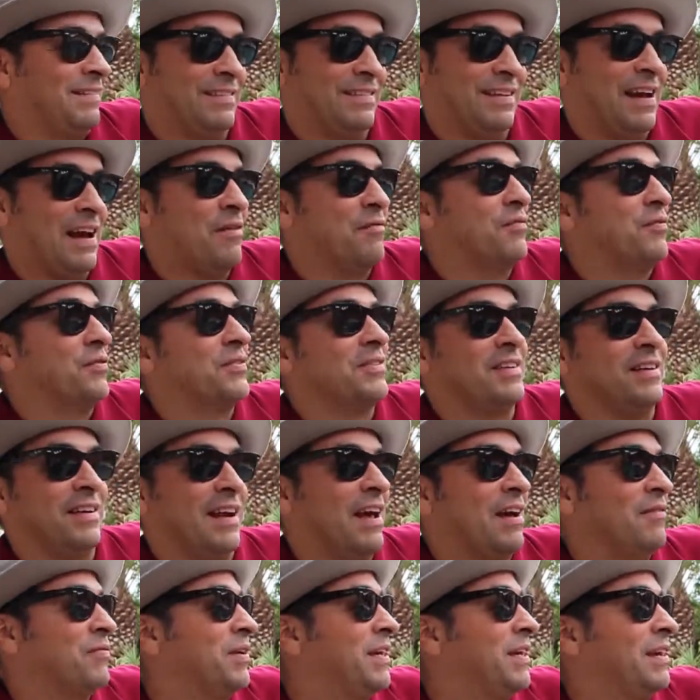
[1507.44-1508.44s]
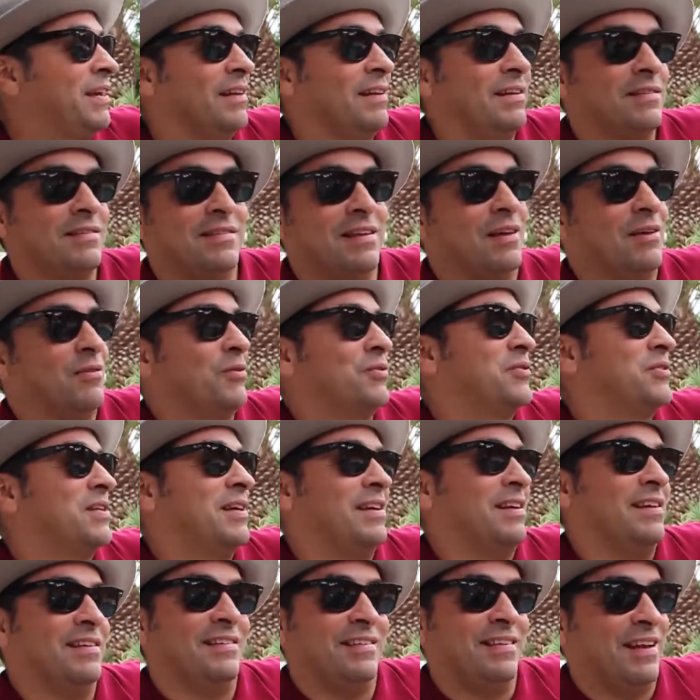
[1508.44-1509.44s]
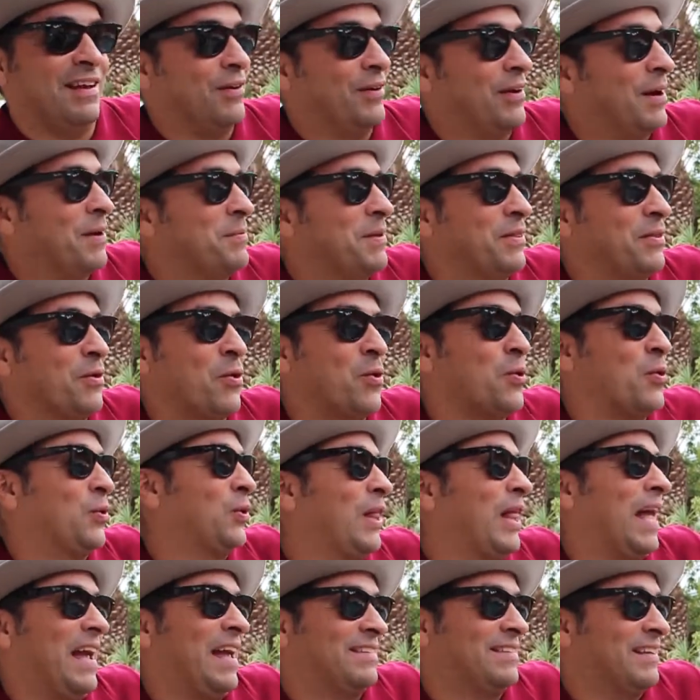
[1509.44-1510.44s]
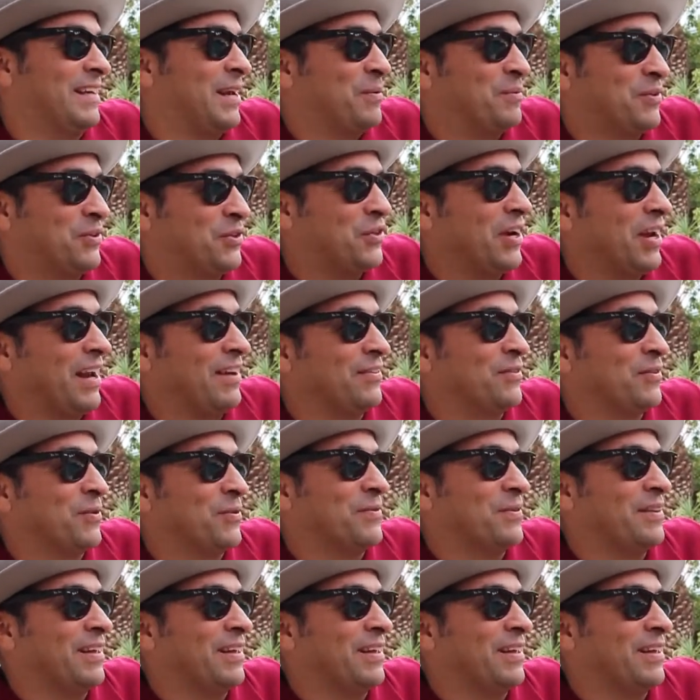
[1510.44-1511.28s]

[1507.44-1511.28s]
half of us didn't have kids. Now there's kids. Now, I mean, the whole landscape has changed over